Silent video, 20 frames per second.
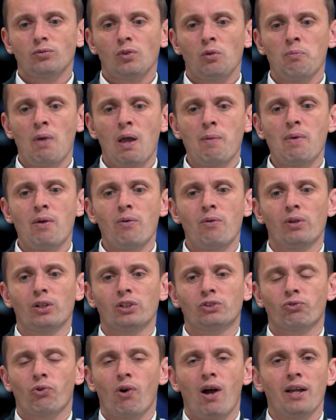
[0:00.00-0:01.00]
maybe
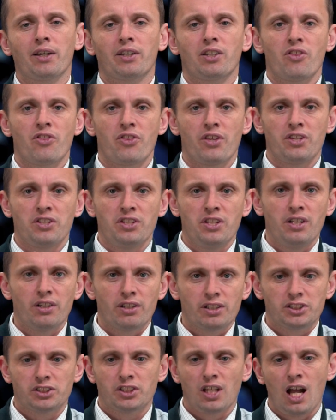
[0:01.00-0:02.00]
we'll try in the
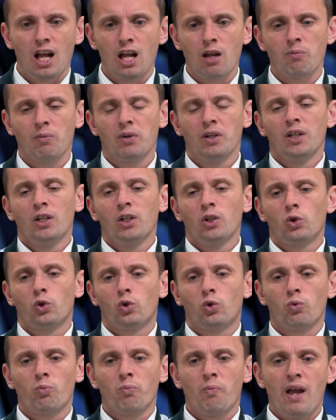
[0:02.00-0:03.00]
nearest time
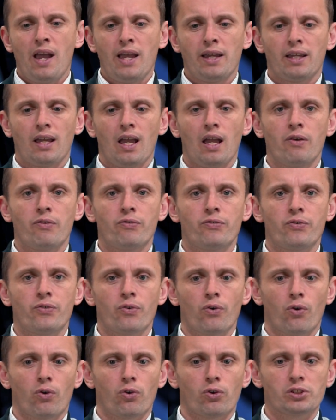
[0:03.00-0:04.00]
to make a
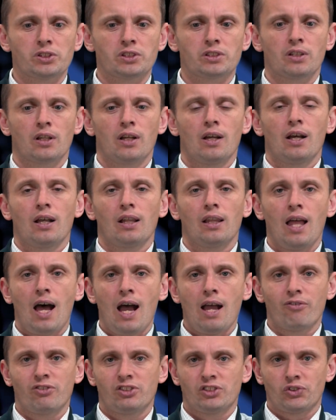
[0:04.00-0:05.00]
first
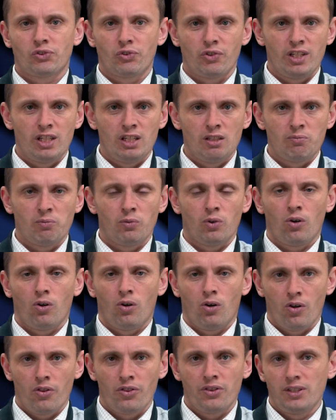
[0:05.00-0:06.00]
live stream
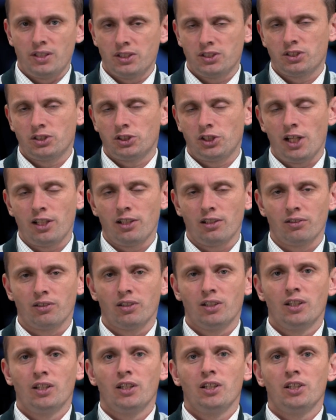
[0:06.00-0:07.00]
on this
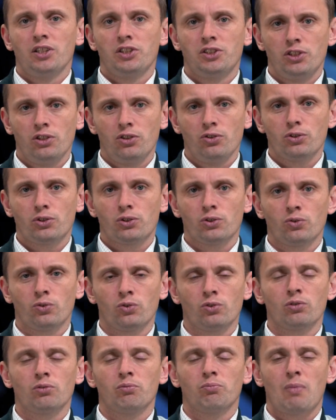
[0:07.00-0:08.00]
channel. See you
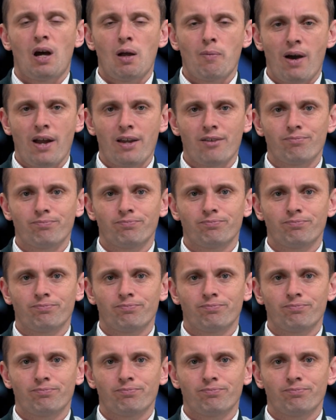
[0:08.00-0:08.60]
soon. Bye-bye.